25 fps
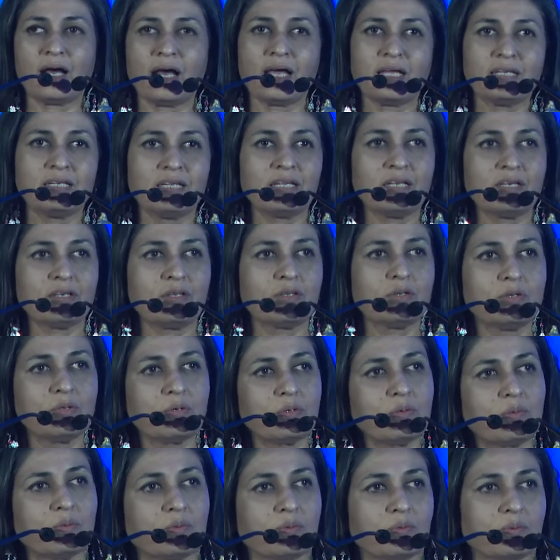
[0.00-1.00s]
I didn't
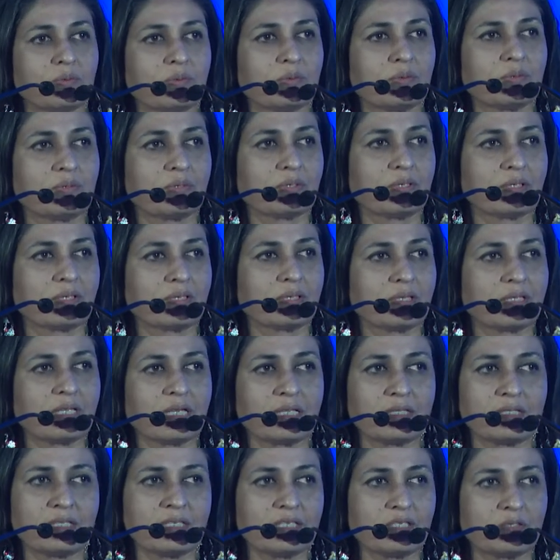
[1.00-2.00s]
know
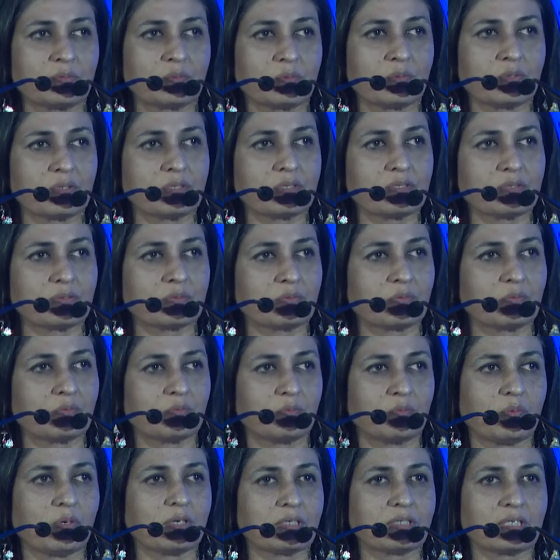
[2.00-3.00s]
that this was
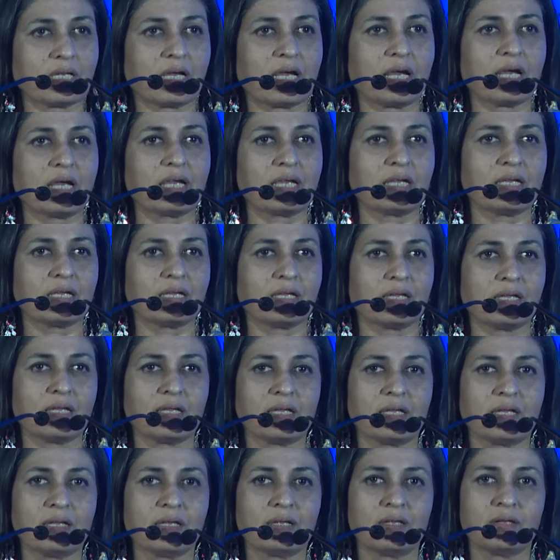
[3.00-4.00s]
what
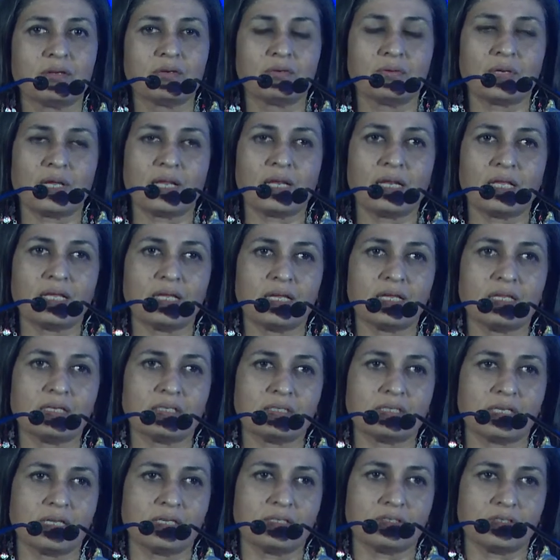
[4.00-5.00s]
I really
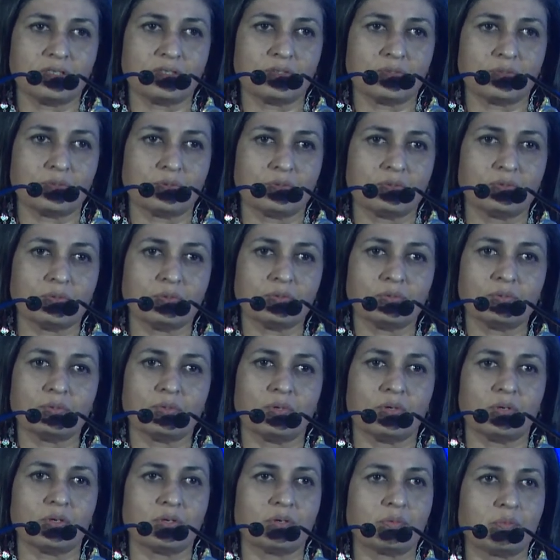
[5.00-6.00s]
intended to do
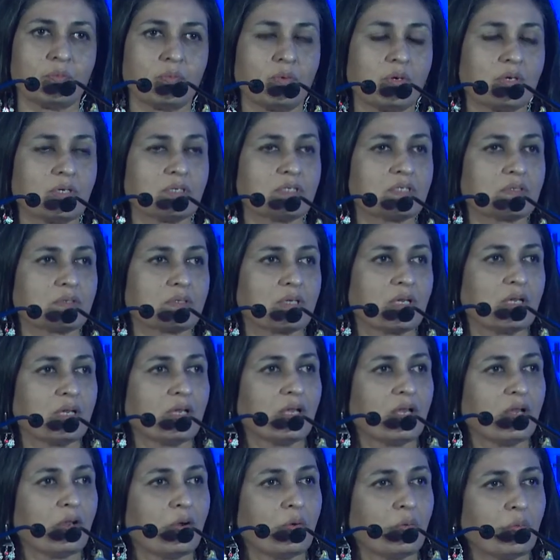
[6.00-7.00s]
or was
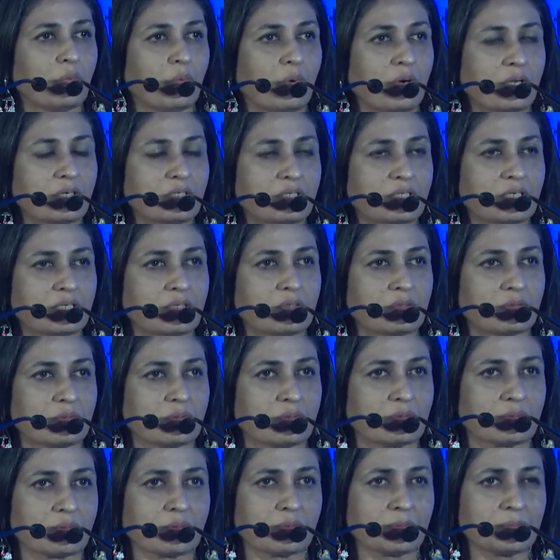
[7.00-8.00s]
wanting to
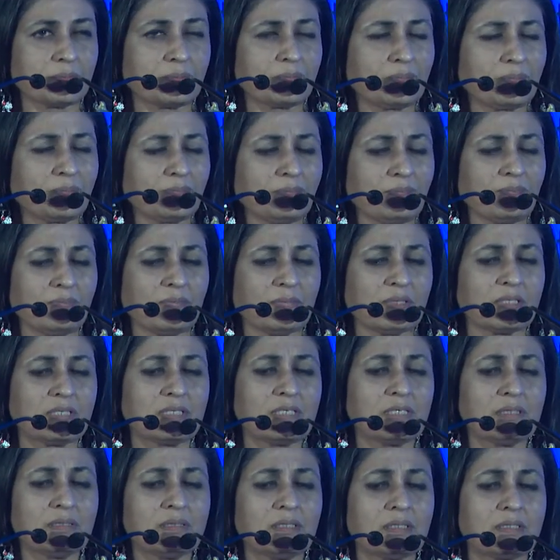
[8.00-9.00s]
do.
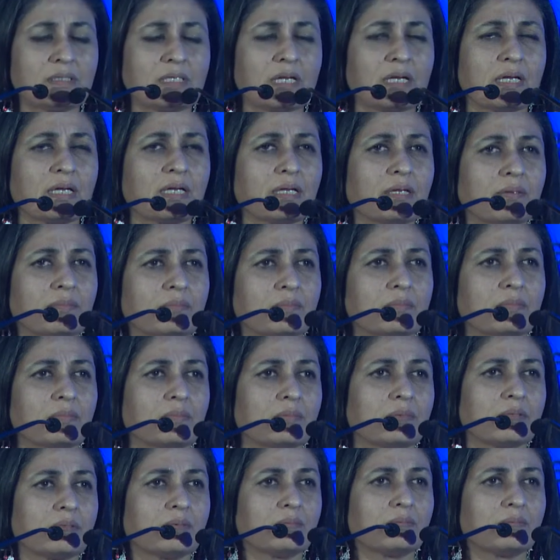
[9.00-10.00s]
Till the time
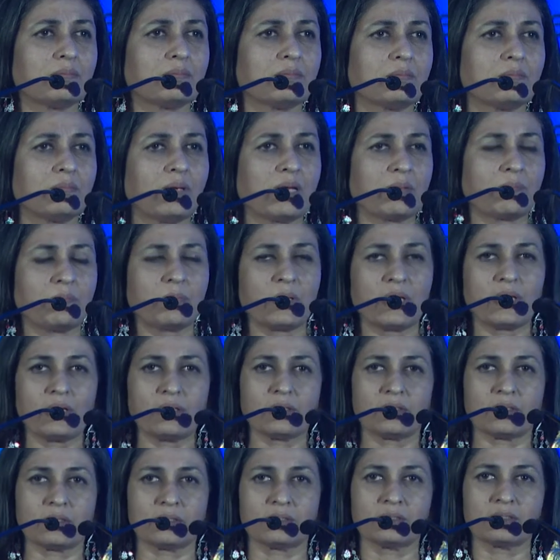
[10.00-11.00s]
my
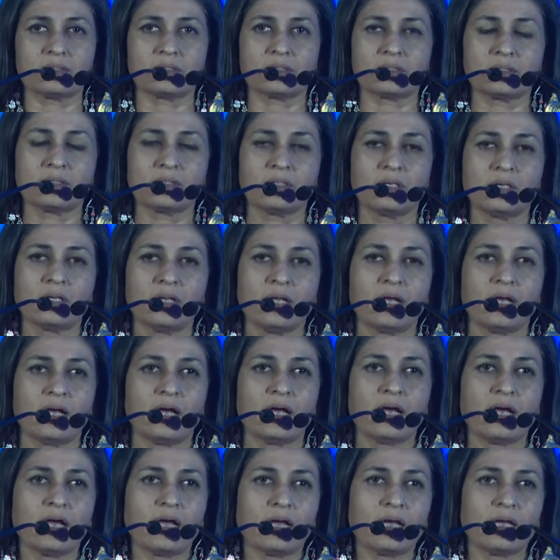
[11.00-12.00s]
parents,
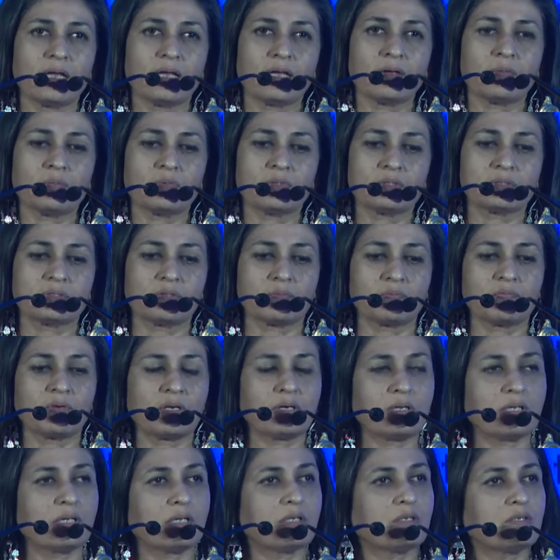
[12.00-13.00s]
I was a
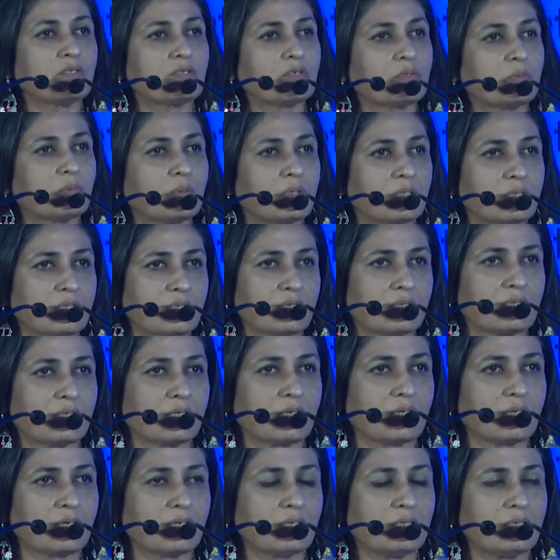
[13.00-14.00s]
very introverted
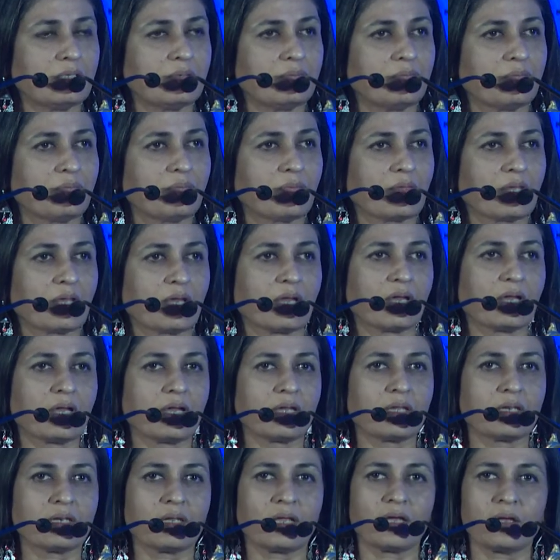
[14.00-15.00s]
kid,
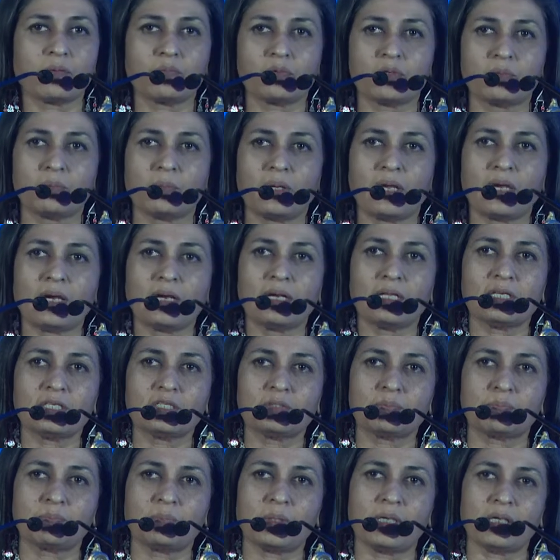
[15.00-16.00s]
and I would barely
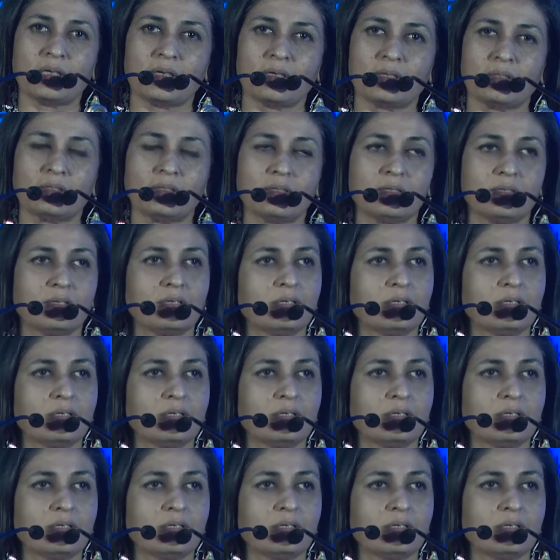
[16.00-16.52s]
speak.